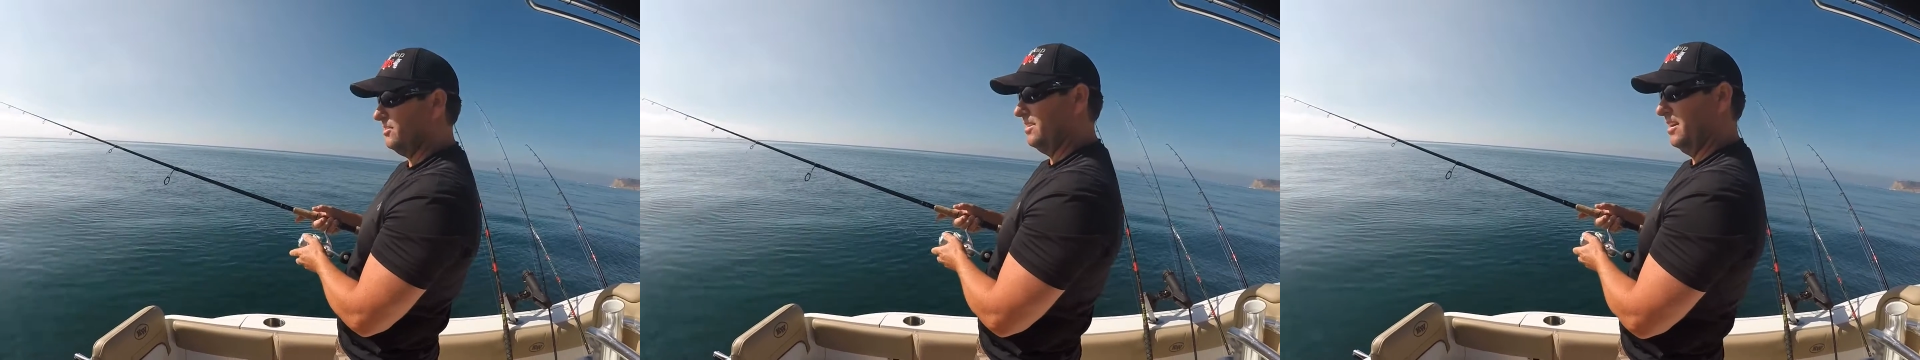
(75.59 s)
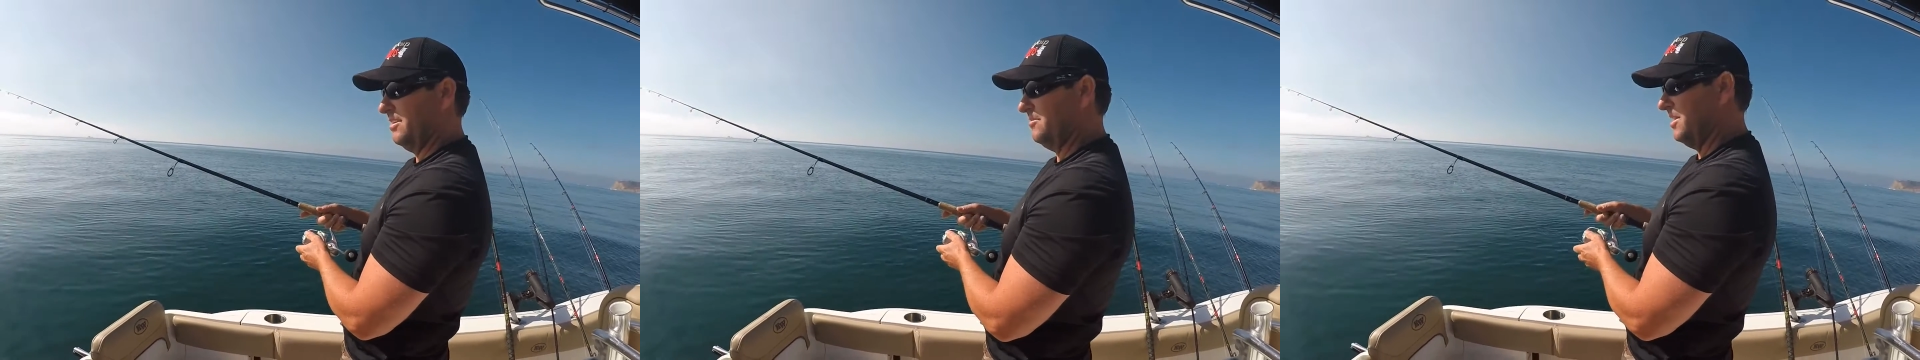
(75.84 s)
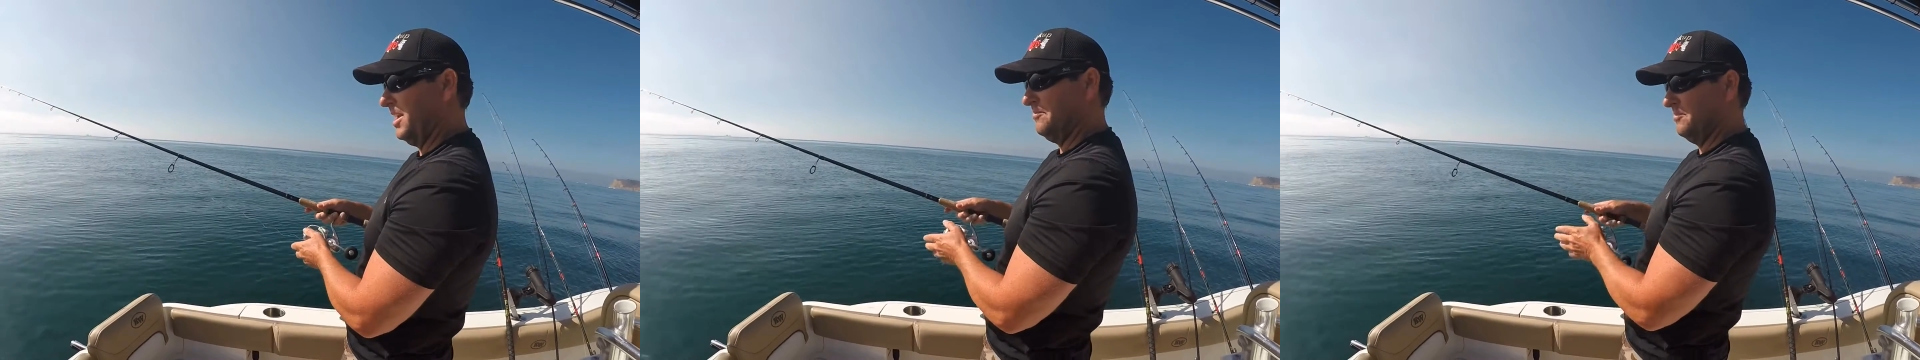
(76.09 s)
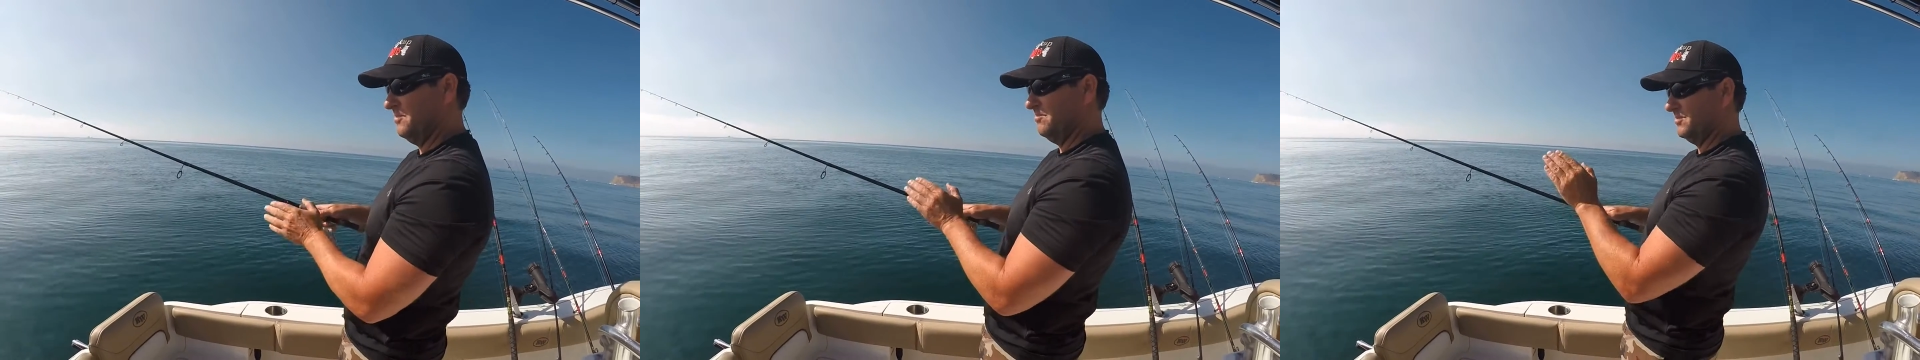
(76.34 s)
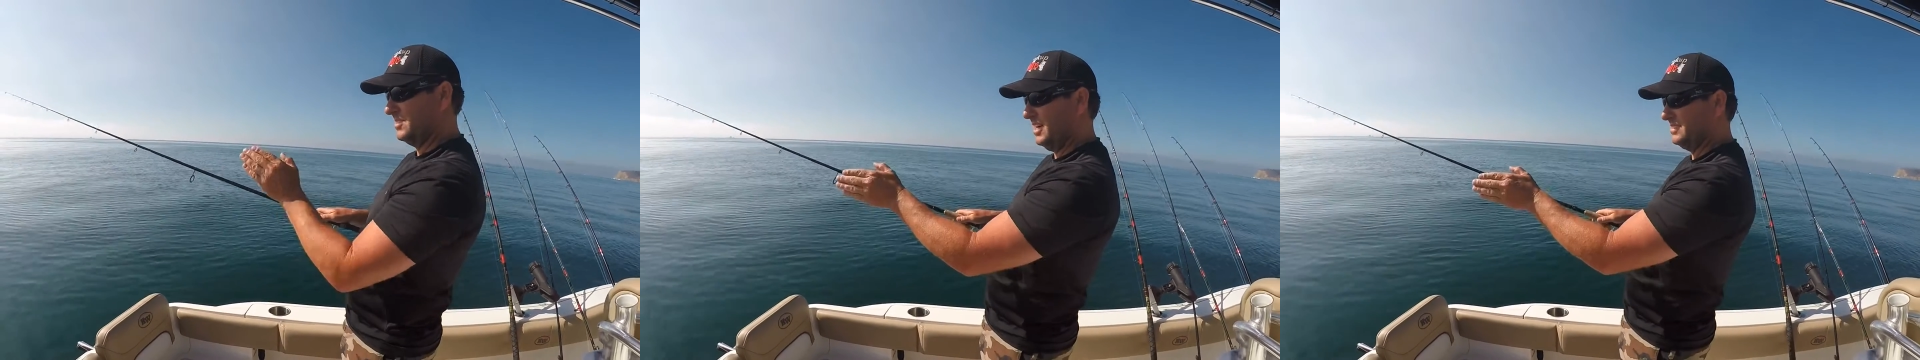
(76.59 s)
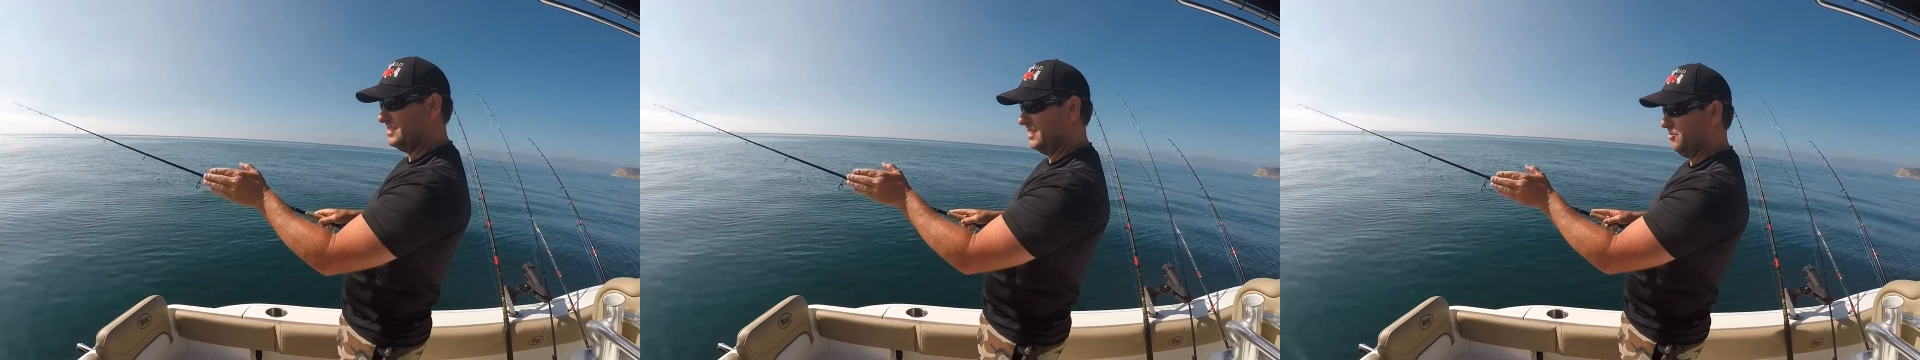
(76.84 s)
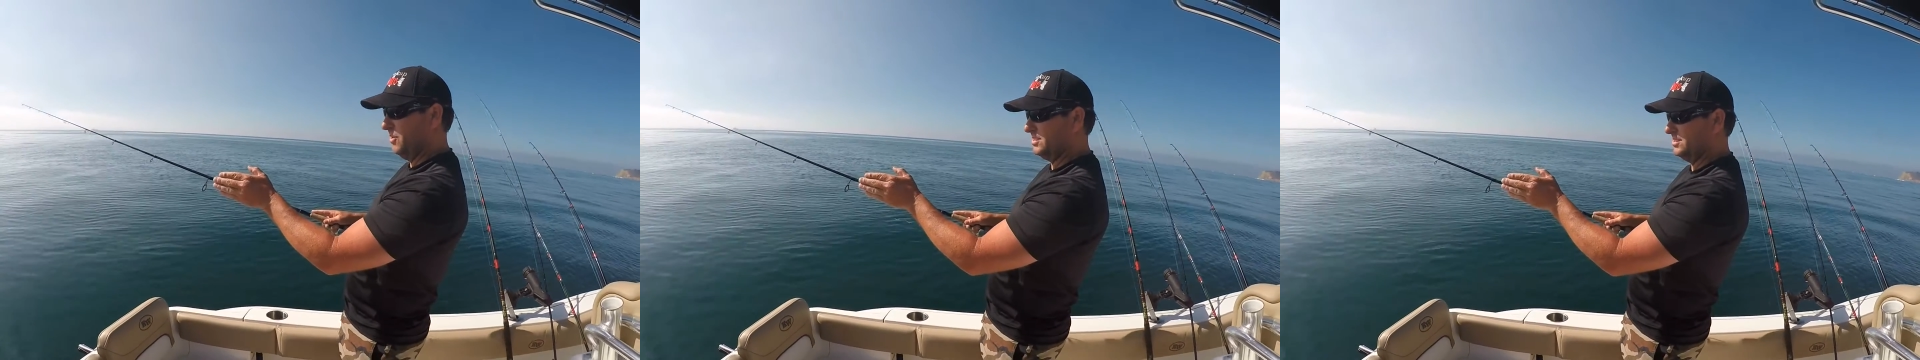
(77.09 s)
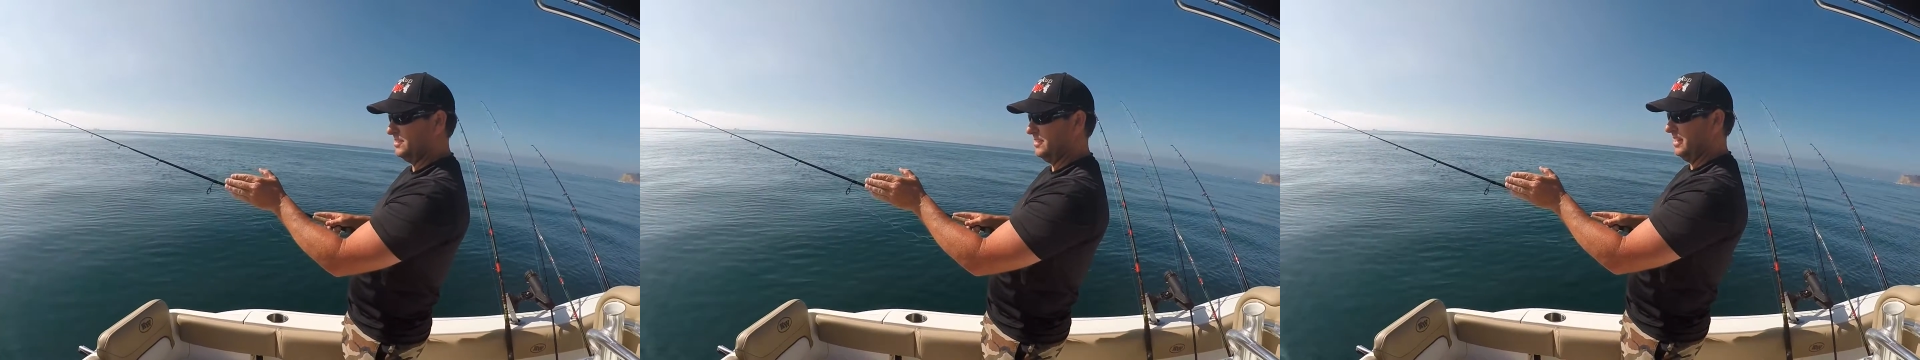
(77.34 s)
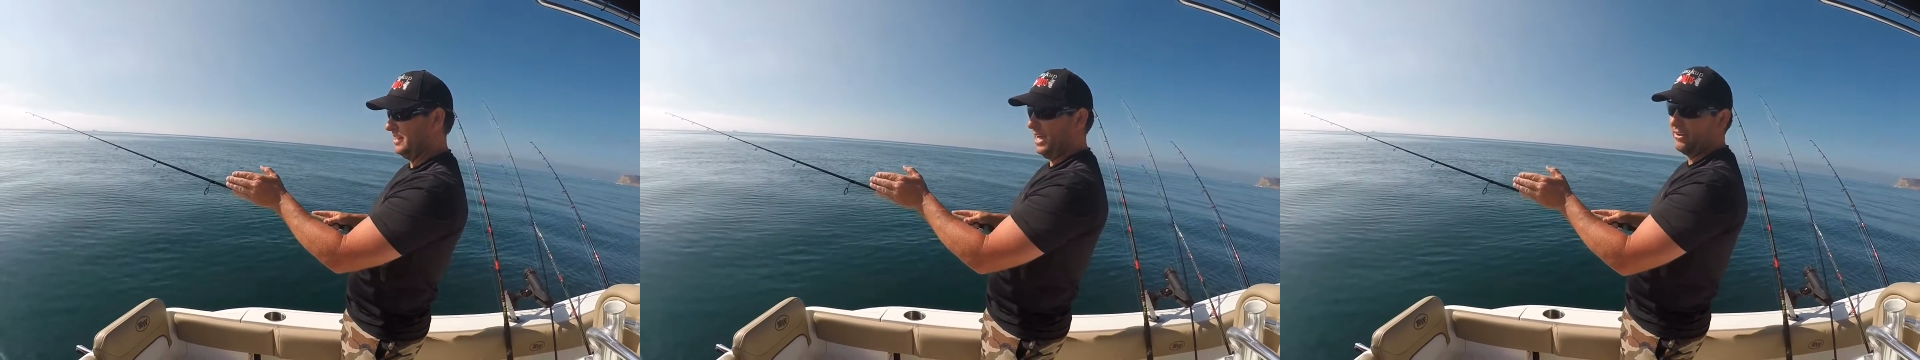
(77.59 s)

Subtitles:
I'm constantly watching the line.